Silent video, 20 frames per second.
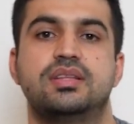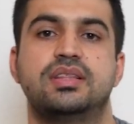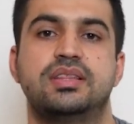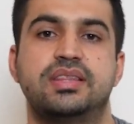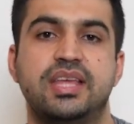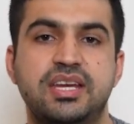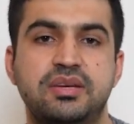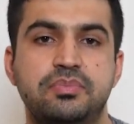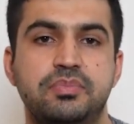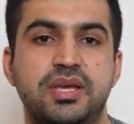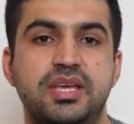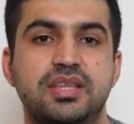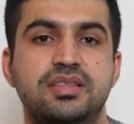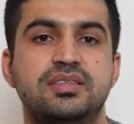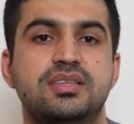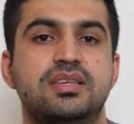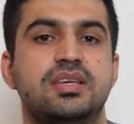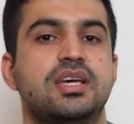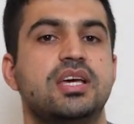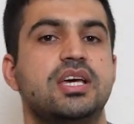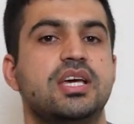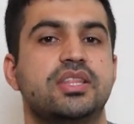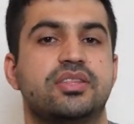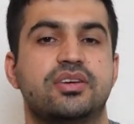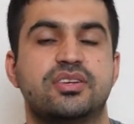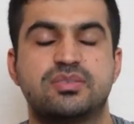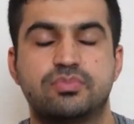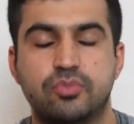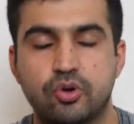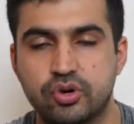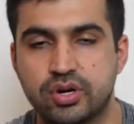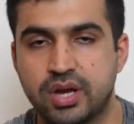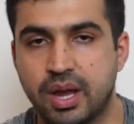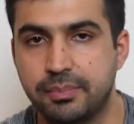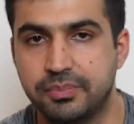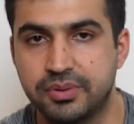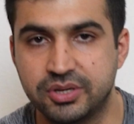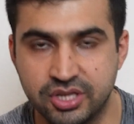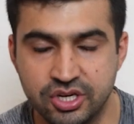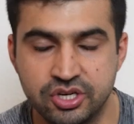That means there's more
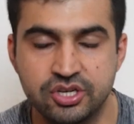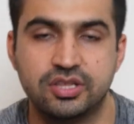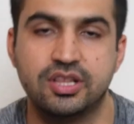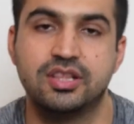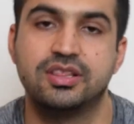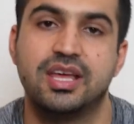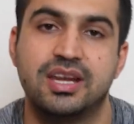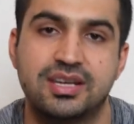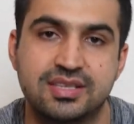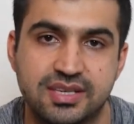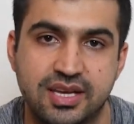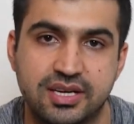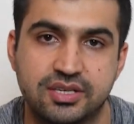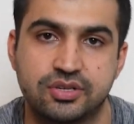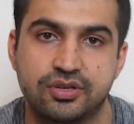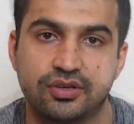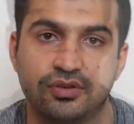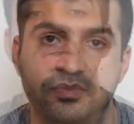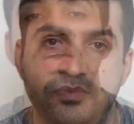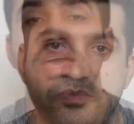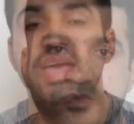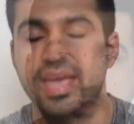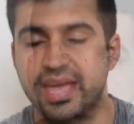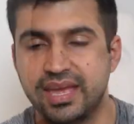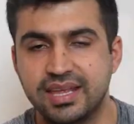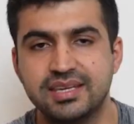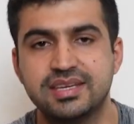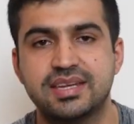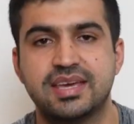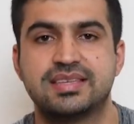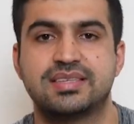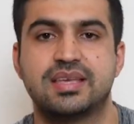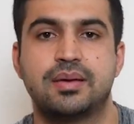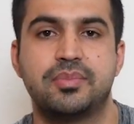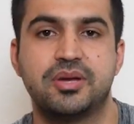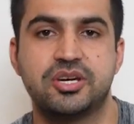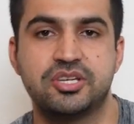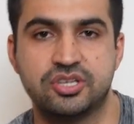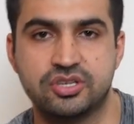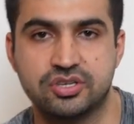competition in that sector. And as I
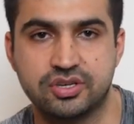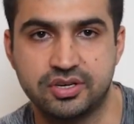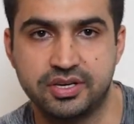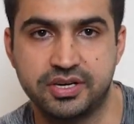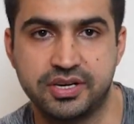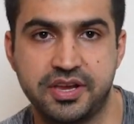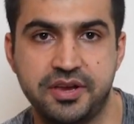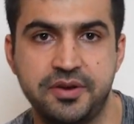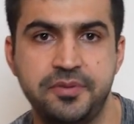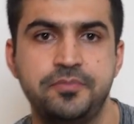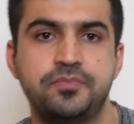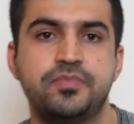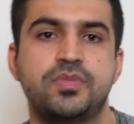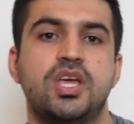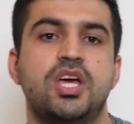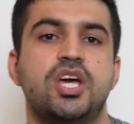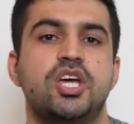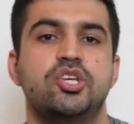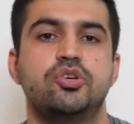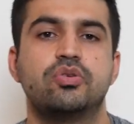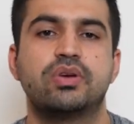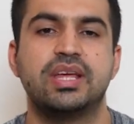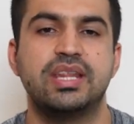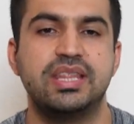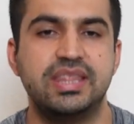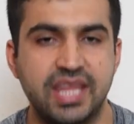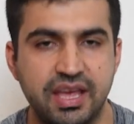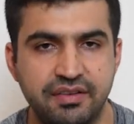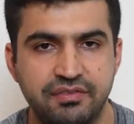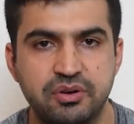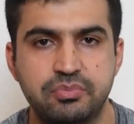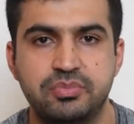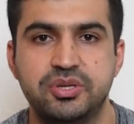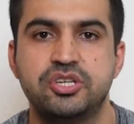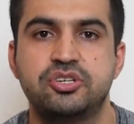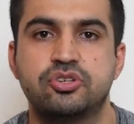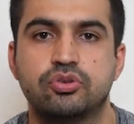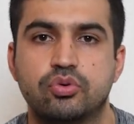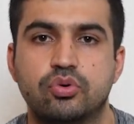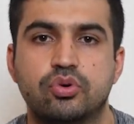mentioned earlier, you can never be
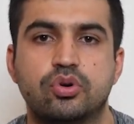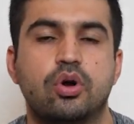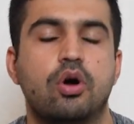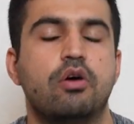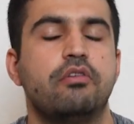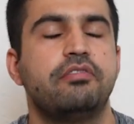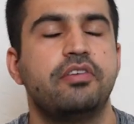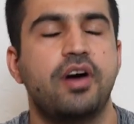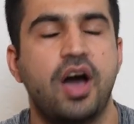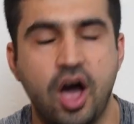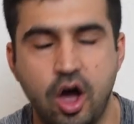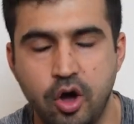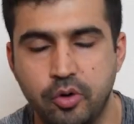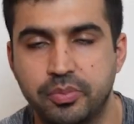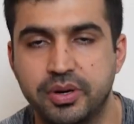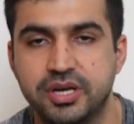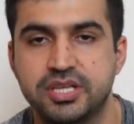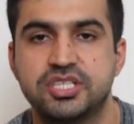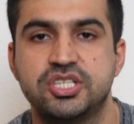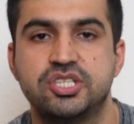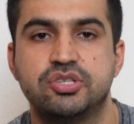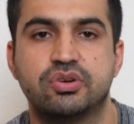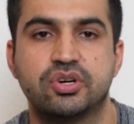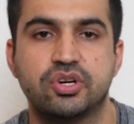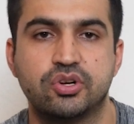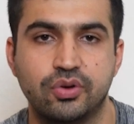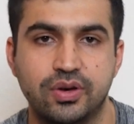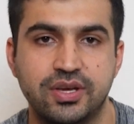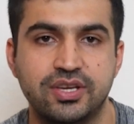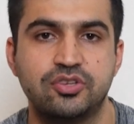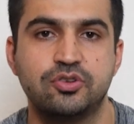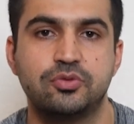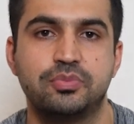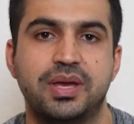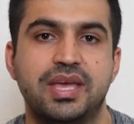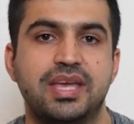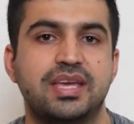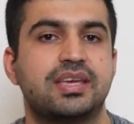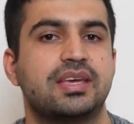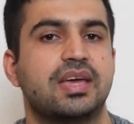sure of how much you're going to
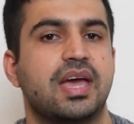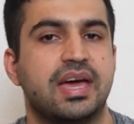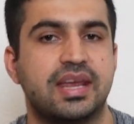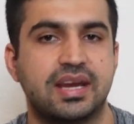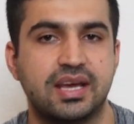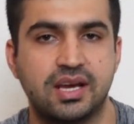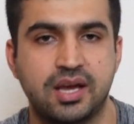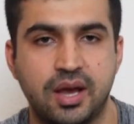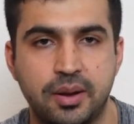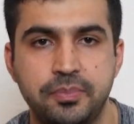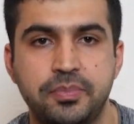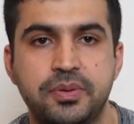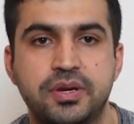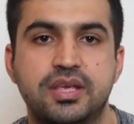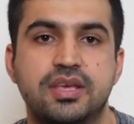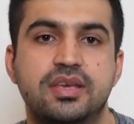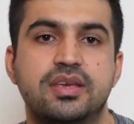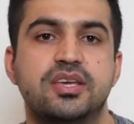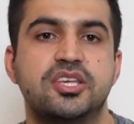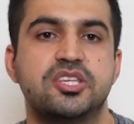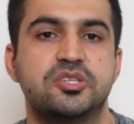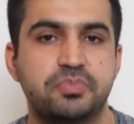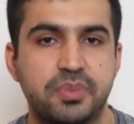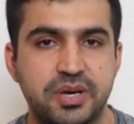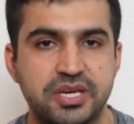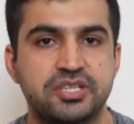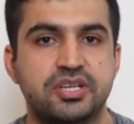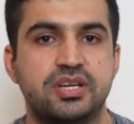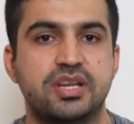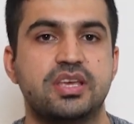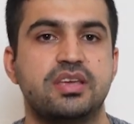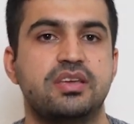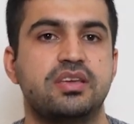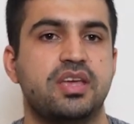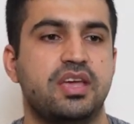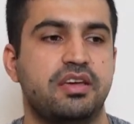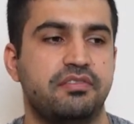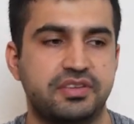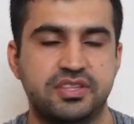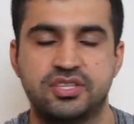make at a company, especially
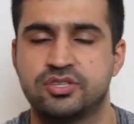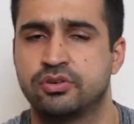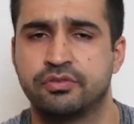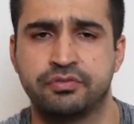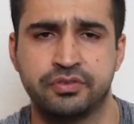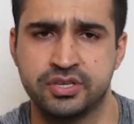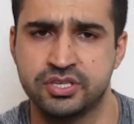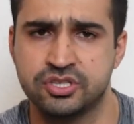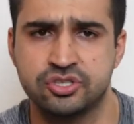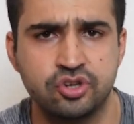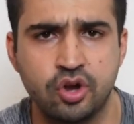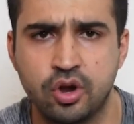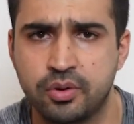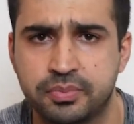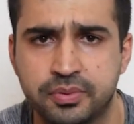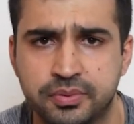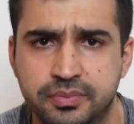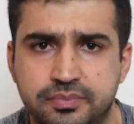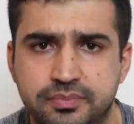if it's your first job.